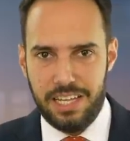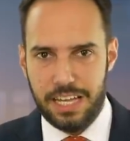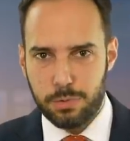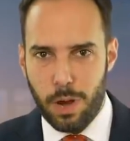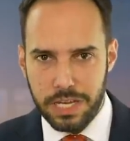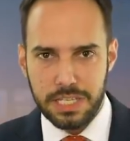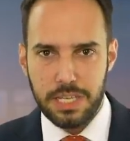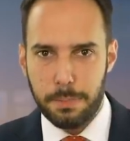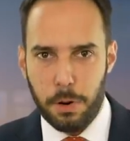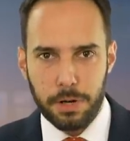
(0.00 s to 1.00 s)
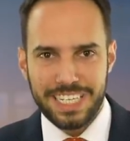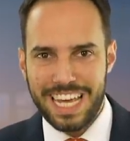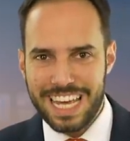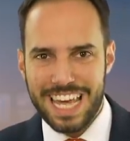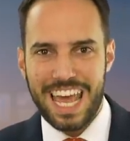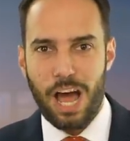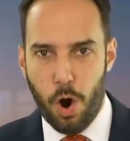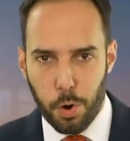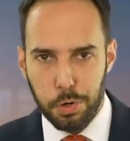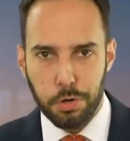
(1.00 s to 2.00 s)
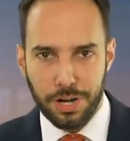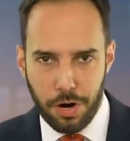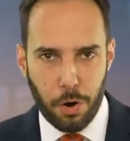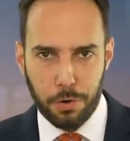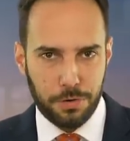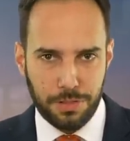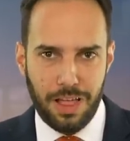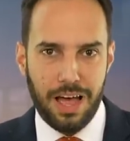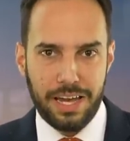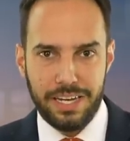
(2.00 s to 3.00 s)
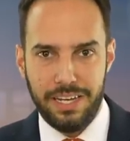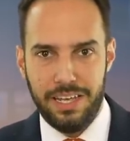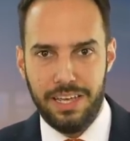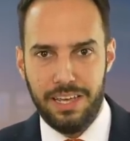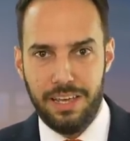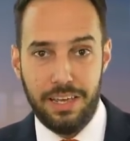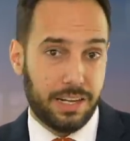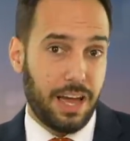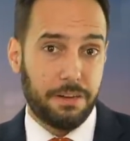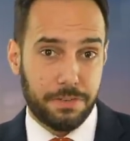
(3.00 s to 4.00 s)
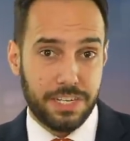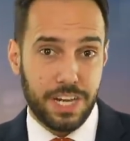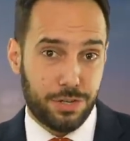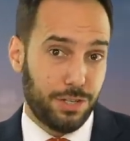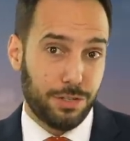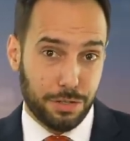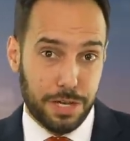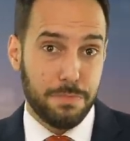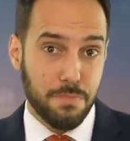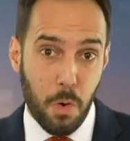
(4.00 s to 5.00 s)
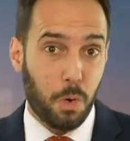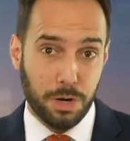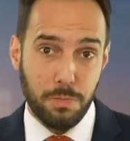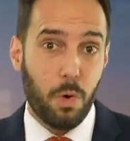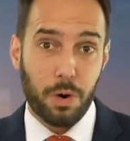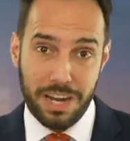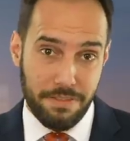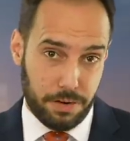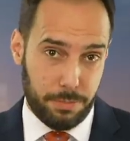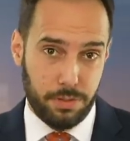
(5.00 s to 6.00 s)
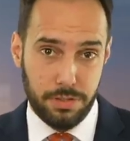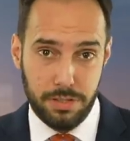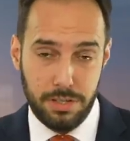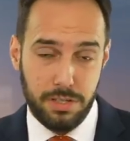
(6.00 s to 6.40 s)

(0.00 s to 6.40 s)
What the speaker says: That's why you see the party taking a harder and harder line, and a confrontation is looking more and more inevitable.